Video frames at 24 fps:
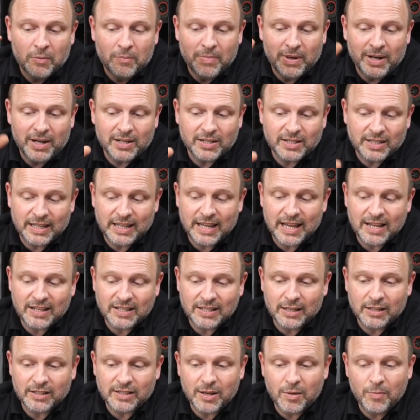But yes,
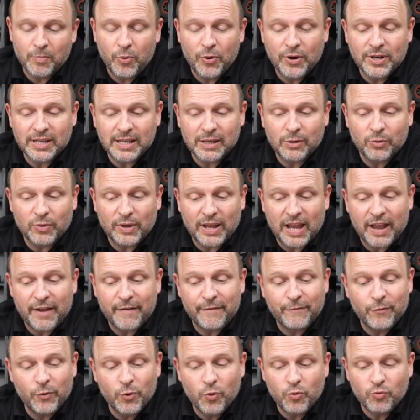at some point it will get a
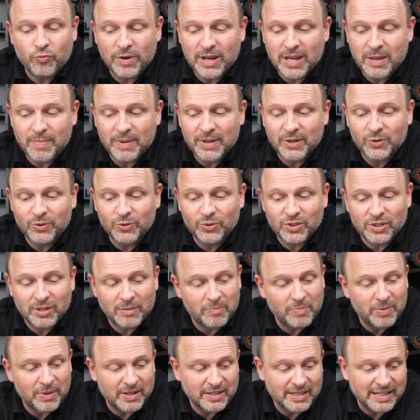full rebuild,
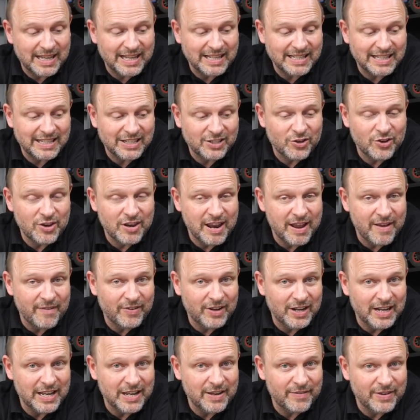but it is never
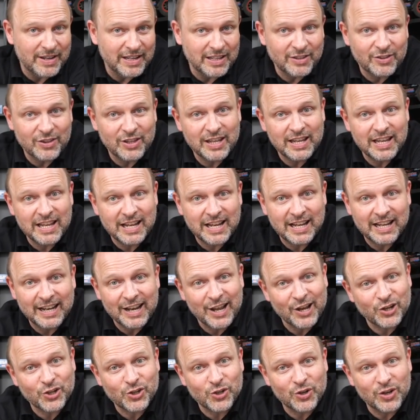leaving the
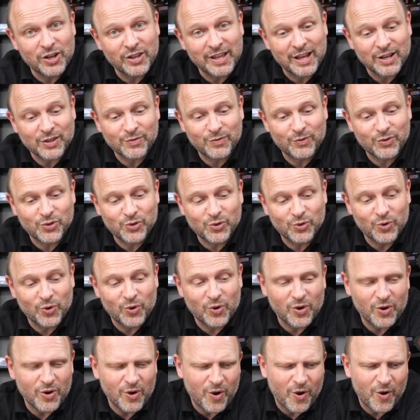collection, that's for
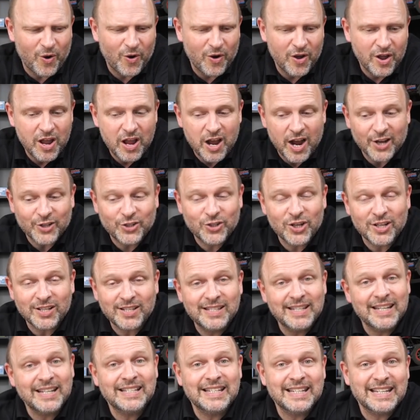sure. Oh, I just
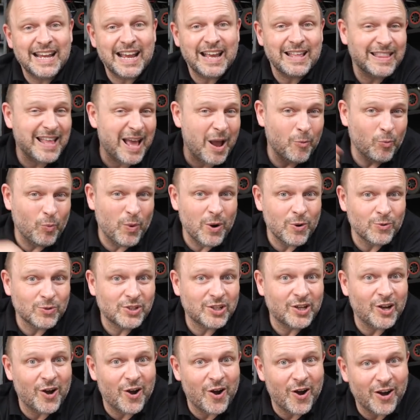need to get that
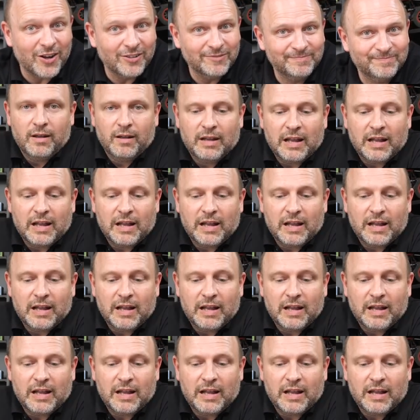World car.